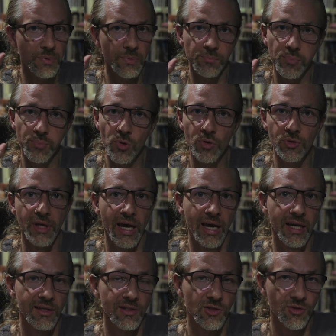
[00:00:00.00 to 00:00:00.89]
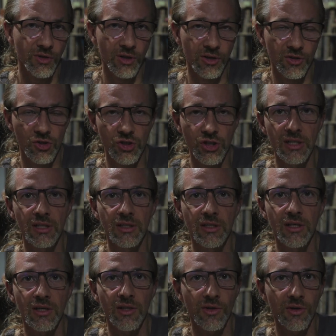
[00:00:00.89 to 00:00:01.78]
Put extra
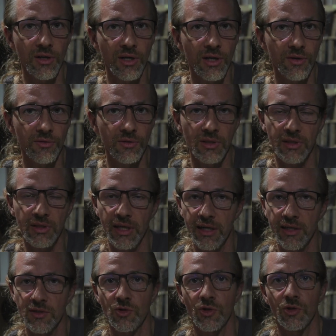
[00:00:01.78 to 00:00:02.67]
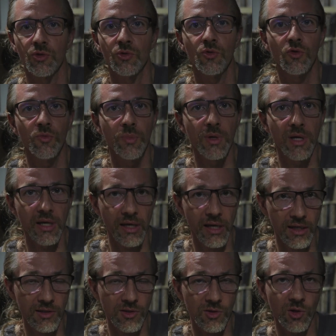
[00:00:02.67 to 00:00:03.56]
shielding around it, extra tubing,
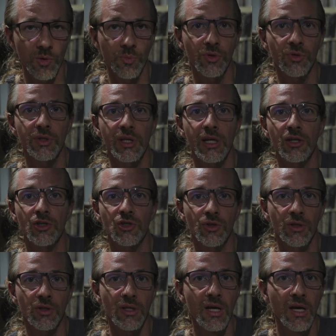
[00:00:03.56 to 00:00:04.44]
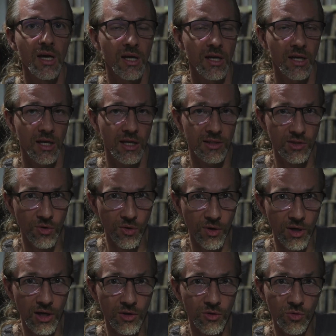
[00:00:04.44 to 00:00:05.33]
extra protection. it's
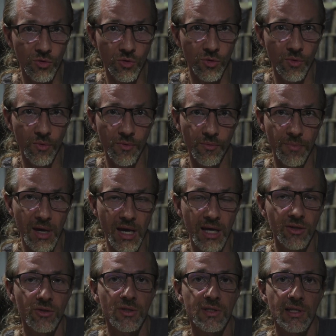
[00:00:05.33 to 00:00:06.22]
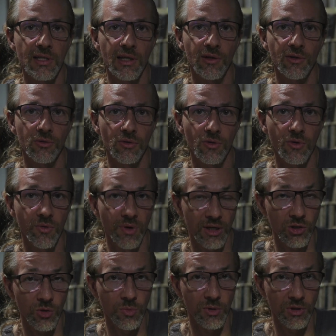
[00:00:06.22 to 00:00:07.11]
going to make the sound
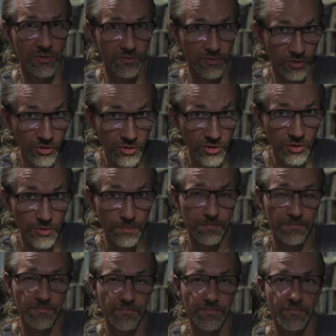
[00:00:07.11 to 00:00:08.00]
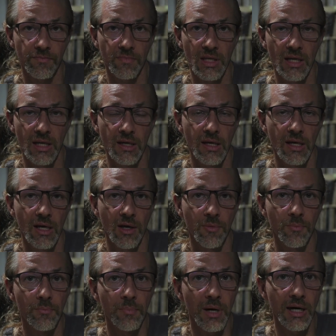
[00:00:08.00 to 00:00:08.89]
quite a bit worse,
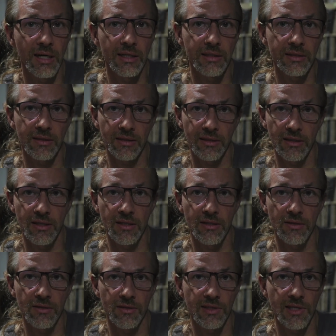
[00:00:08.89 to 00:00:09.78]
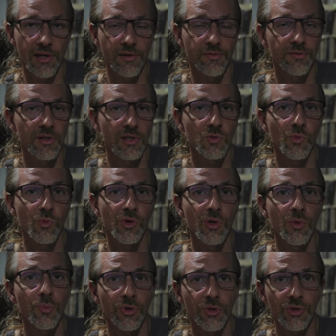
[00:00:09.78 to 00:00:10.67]
but uh, safety is more
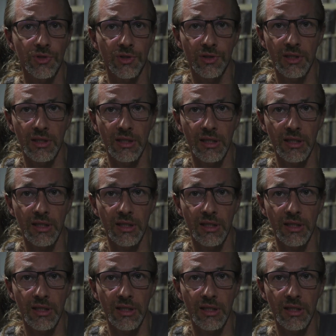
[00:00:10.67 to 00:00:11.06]
important than